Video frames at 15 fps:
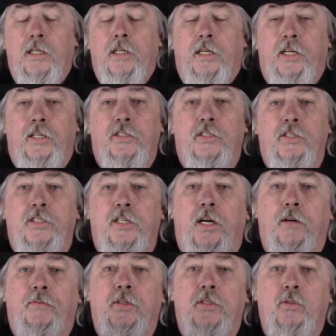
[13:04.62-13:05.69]
get
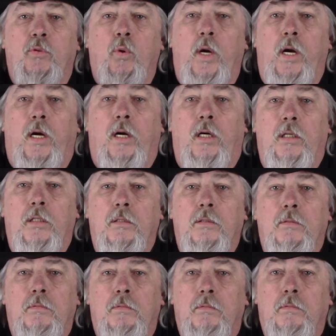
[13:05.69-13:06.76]
yourself the square.
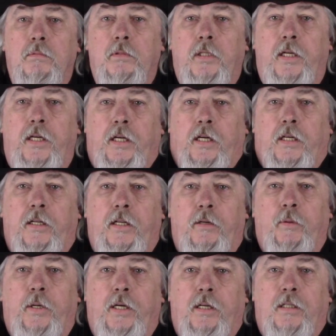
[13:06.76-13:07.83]
Get it here.
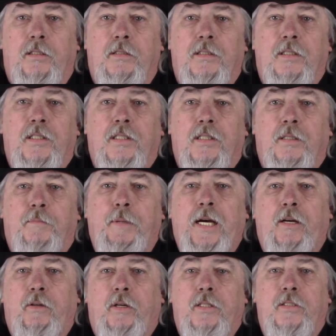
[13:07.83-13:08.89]
There we are. The
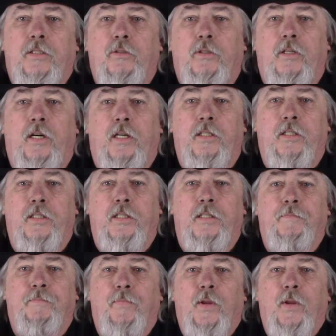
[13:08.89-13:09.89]
background's not good.